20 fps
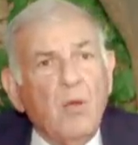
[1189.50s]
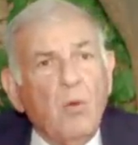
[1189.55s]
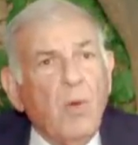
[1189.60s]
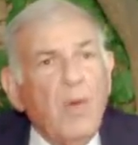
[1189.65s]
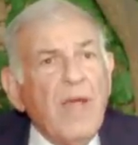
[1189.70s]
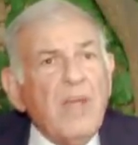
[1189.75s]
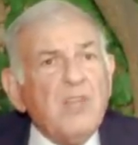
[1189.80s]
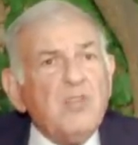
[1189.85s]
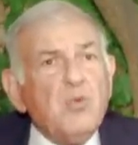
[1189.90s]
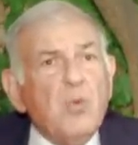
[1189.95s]

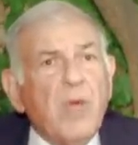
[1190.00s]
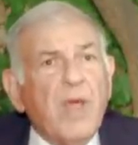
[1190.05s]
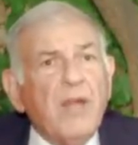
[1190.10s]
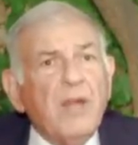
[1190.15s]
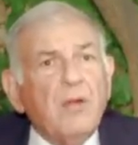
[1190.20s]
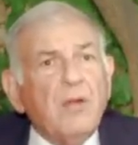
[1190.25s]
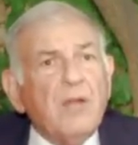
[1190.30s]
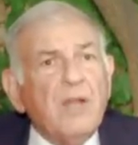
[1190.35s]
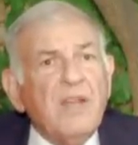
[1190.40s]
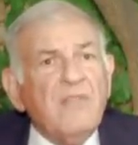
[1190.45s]
Why a Jew
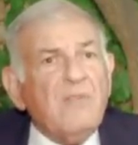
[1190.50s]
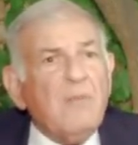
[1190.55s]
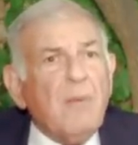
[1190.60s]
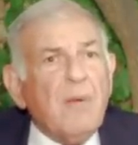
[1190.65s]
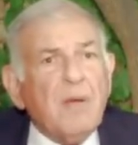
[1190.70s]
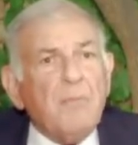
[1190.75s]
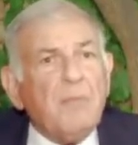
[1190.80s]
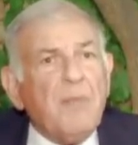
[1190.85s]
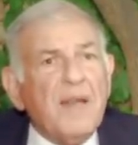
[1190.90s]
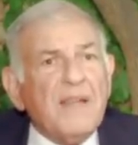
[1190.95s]
cannot live
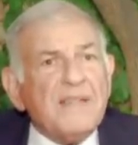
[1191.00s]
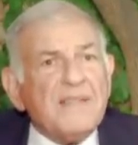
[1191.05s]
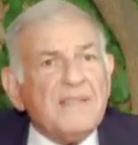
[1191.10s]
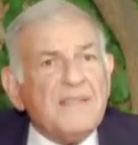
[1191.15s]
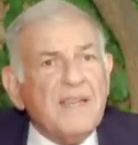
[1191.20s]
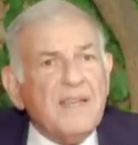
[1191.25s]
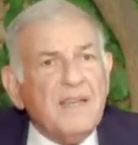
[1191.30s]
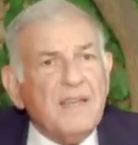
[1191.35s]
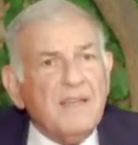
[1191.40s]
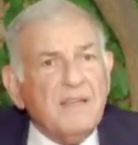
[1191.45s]
among
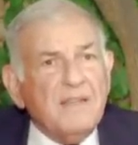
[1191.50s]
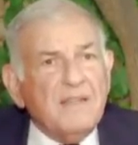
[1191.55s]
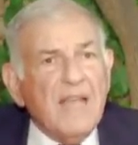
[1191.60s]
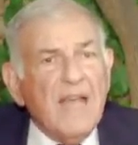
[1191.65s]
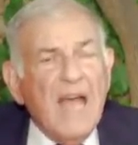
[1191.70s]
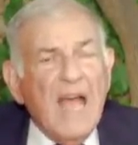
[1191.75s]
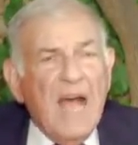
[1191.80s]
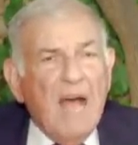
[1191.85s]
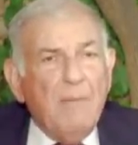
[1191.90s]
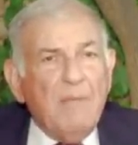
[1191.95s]
Palestinians?
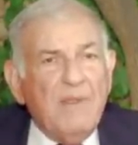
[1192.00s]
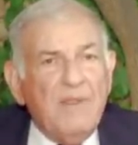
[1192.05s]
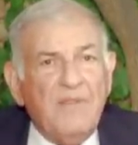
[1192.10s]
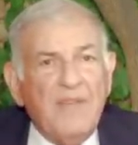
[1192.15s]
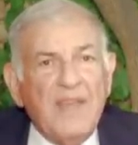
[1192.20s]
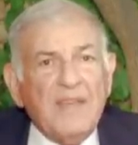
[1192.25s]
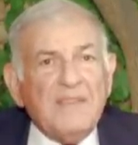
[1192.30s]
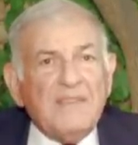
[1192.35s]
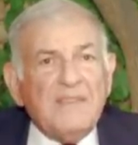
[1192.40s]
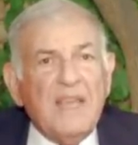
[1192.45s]
I mean,
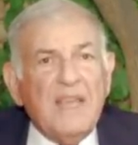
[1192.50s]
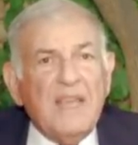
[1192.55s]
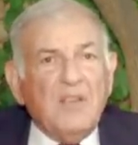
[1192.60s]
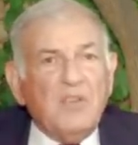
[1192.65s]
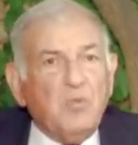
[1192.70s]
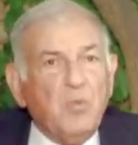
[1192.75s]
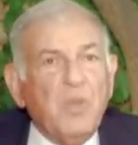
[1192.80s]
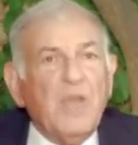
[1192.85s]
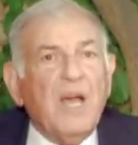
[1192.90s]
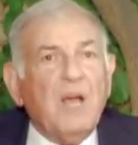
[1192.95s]
they say
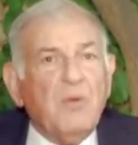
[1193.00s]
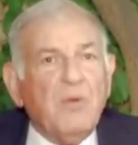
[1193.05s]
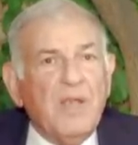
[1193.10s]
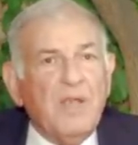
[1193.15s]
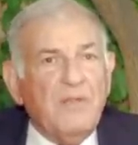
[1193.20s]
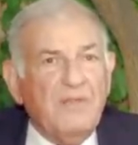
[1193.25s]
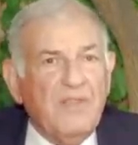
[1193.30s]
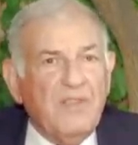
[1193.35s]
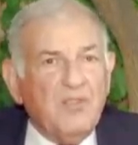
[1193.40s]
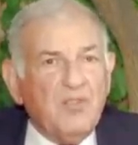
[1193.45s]
that
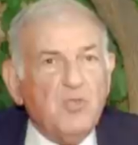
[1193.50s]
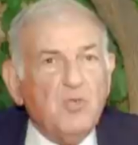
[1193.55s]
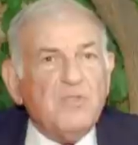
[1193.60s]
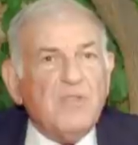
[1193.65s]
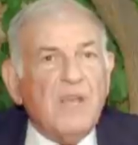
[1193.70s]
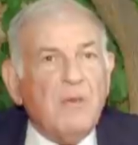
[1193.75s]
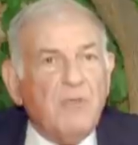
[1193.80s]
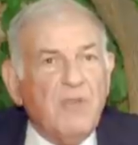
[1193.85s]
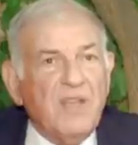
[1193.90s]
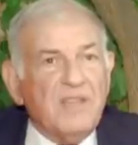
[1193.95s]
the
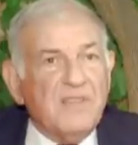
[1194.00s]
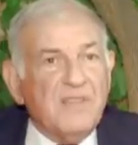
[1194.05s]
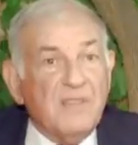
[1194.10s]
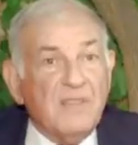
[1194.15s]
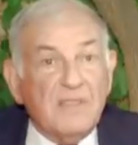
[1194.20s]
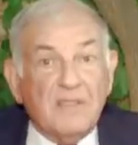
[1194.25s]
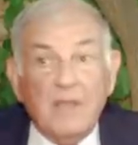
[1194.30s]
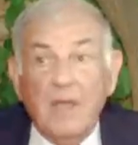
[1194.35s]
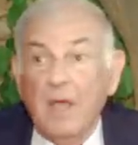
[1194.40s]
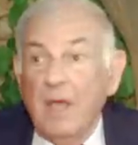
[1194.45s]
Jews are
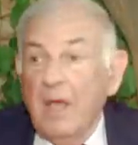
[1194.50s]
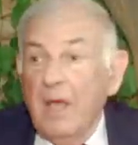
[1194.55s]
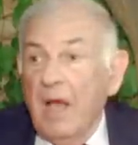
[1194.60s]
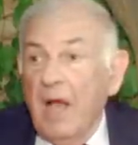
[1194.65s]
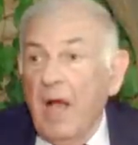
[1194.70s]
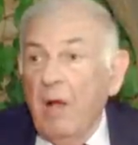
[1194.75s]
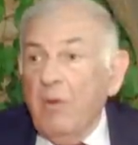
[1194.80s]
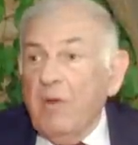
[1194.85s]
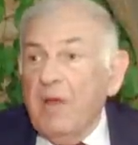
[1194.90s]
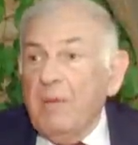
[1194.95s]
racist.
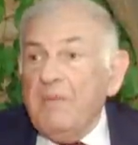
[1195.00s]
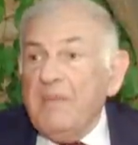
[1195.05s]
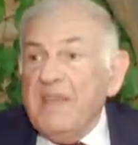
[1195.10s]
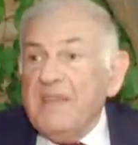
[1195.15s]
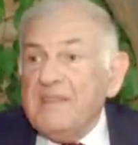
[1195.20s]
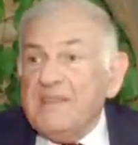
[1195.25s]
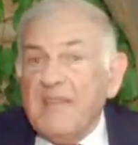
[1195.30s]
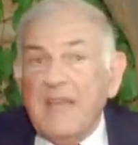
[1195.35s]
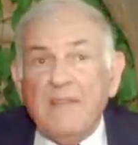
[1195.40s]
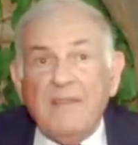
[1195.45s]
How come
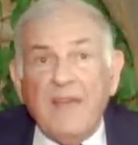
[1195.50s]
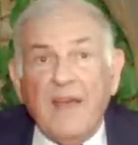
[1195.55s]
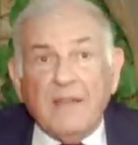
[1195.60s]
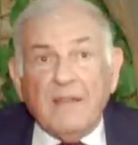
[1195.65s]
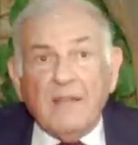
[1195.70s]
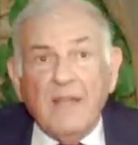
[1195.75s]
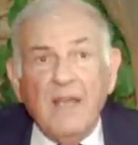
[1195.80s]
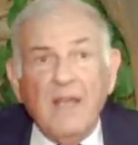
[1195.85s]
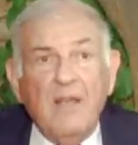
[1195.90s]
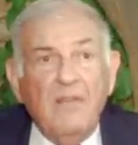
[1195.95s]
they say
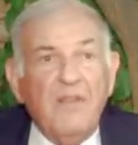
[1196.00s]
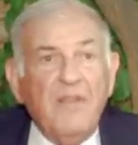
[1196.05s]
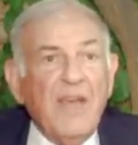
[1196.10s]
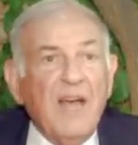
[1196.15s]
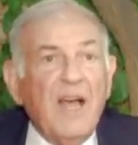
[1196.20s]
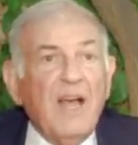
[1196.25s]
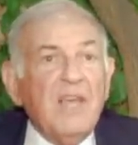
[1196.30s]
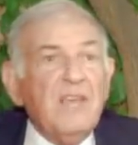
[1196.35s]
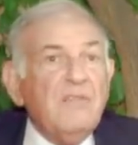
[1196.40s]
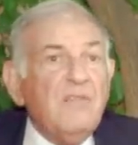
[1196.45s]
that?
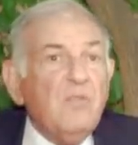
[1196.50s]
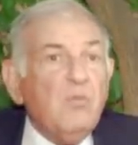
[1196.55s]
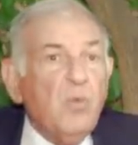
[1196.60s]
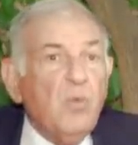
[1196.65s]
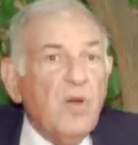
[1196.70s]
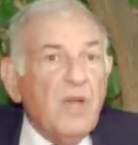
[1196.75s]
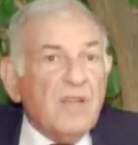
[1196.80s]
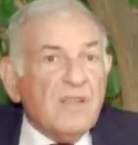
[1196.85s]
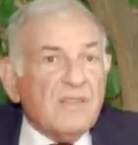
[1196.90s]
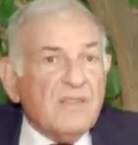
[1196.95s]
They are even
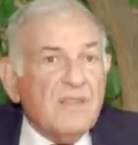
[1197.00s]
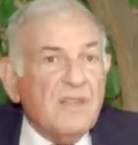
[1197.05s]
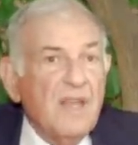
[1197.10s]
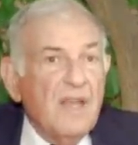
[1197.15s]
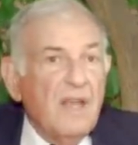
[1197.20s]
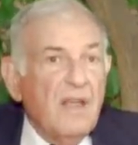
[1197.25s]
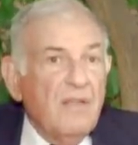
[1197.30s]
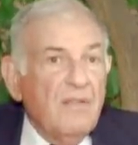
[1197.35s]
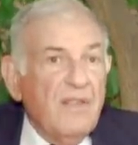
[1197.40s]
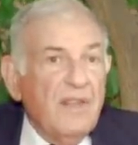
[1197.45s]
worse
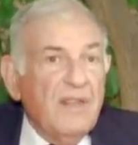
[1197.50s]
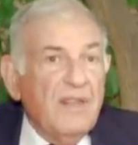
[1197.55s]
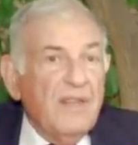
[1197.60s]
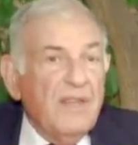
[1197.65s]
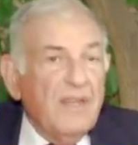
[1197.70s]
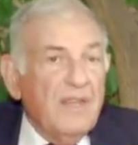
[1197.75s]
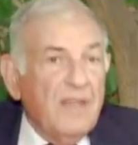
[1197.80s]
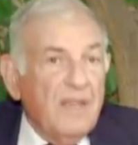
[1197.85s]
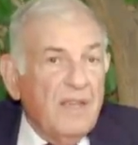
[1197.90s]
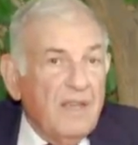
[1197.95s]
than
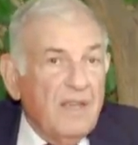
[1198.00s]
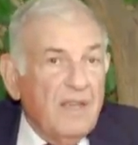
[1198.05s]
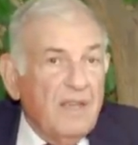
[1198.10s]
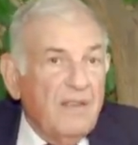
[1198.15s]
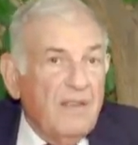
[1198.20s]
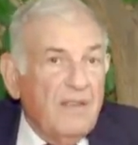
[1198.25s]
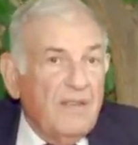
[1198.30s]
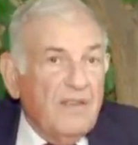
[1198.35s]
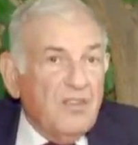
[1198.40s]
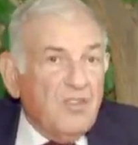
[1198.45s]

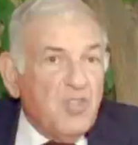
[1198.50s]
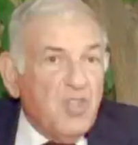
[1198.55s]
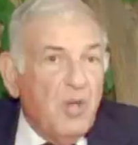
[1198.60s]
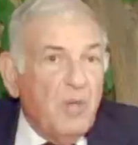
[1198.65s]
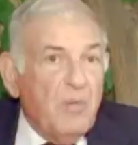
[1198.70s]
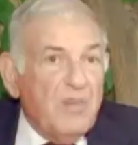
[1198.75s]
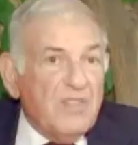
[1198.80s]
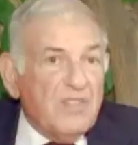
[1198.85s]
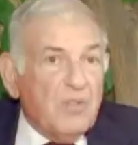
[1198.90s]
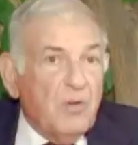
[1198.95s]
the
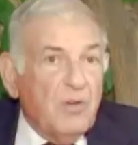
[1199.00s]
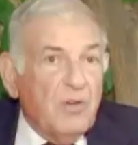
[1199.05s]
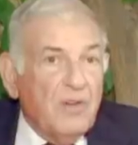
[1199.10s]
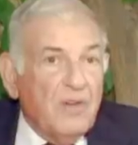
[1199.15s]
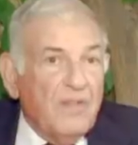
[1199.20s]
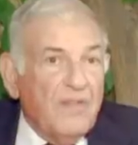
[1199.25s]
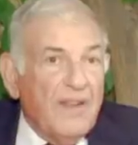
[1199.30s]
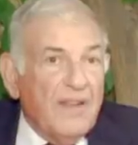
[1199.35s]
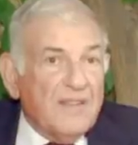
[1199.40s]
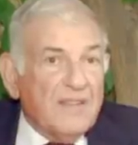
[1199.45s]
Germans
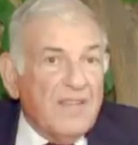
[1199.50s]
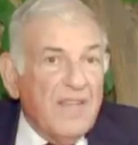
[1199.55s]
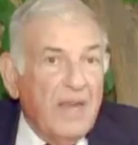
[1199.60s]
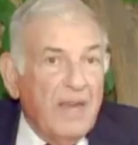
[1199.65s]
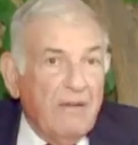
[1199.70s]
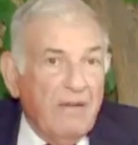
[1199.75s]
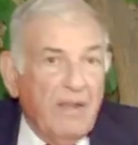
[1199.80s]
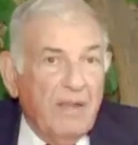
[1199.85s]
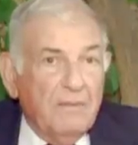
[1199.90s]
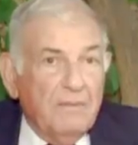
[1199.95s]
during the Nazi
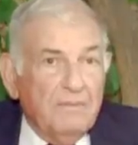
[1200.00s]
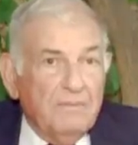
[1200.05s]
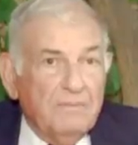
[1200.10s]
era.